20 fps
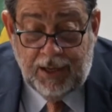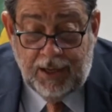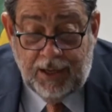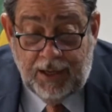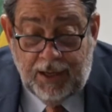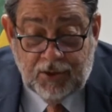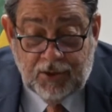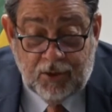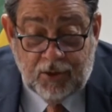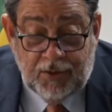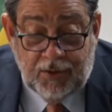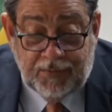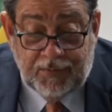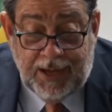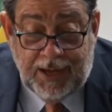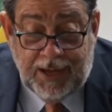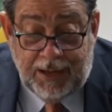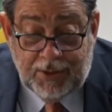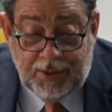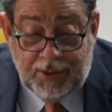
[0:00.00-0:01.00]
a sort of
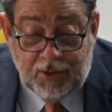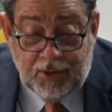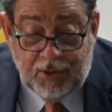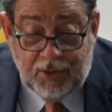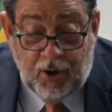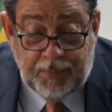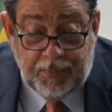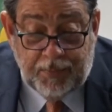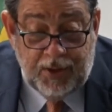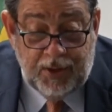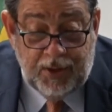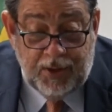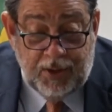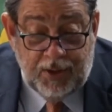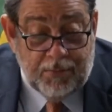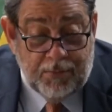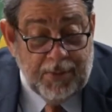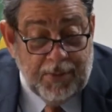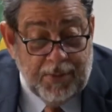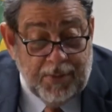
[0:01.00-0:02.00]
carbon copy
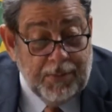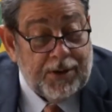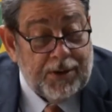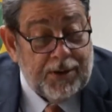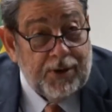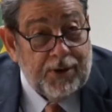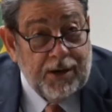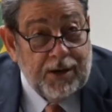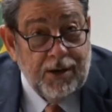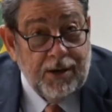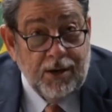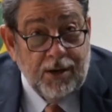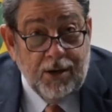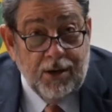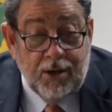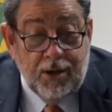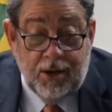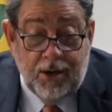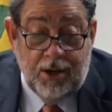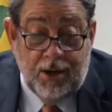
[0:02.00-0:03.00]
or mimicry
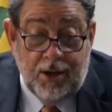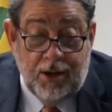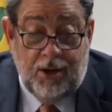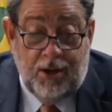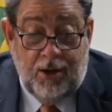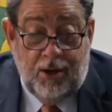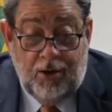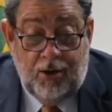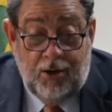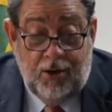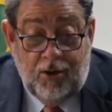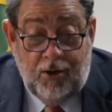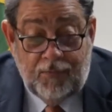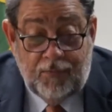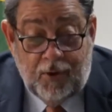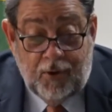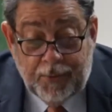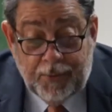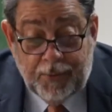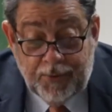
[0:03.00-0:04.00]
of
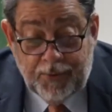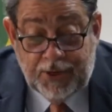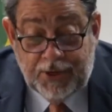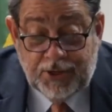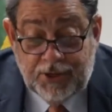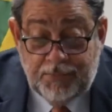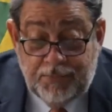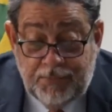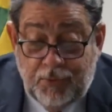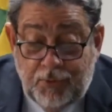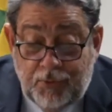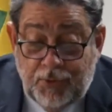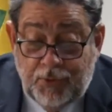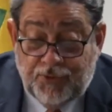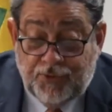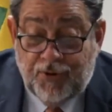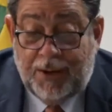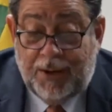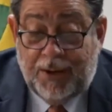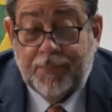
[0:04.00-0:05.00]
Operation
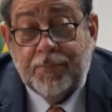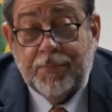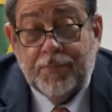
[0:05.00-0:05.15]
Bootstrap,